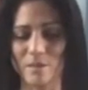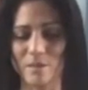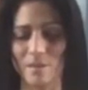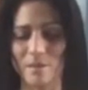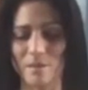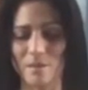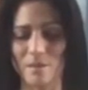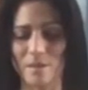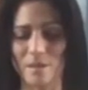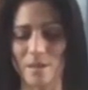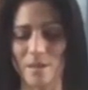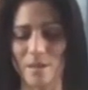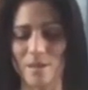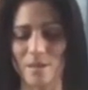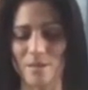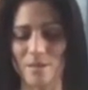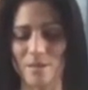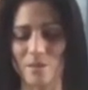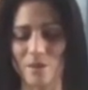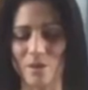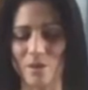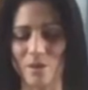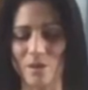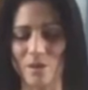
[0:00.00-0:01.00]
sides of
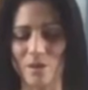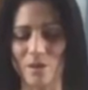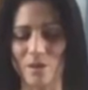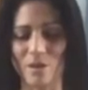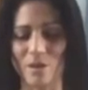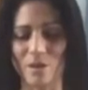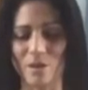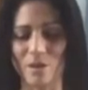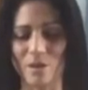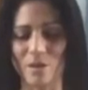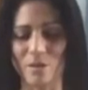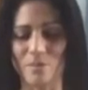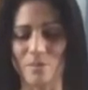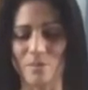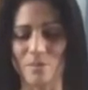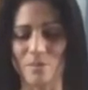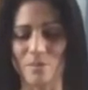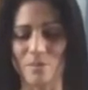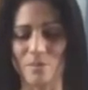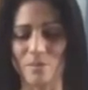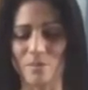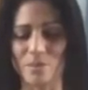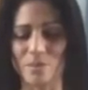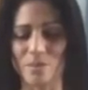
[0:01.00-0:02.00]
the
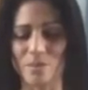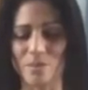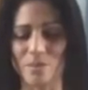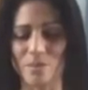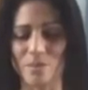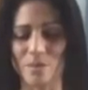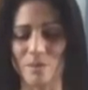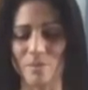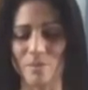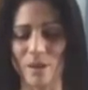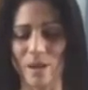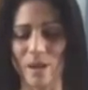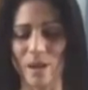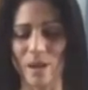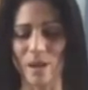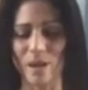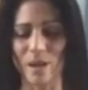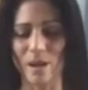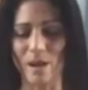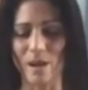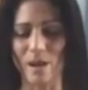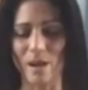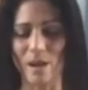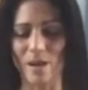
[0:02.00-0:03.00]
arms, the
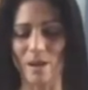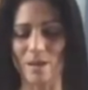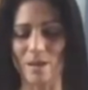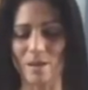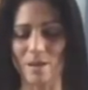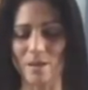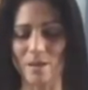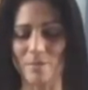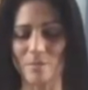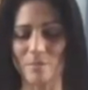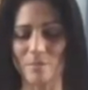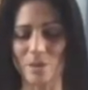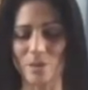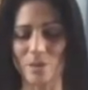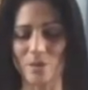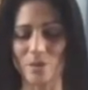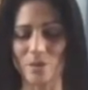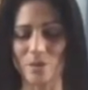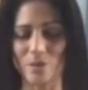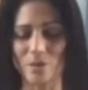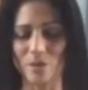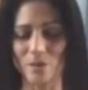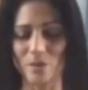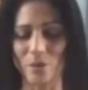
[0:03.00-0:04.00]
back,
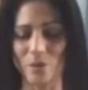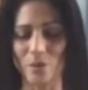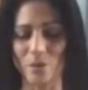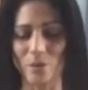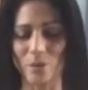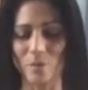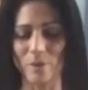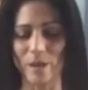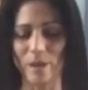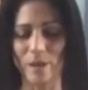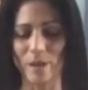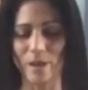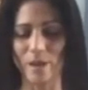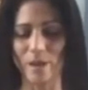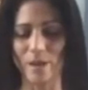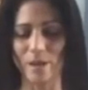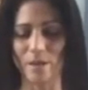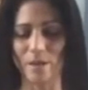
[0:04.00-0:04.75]
middle and lower back.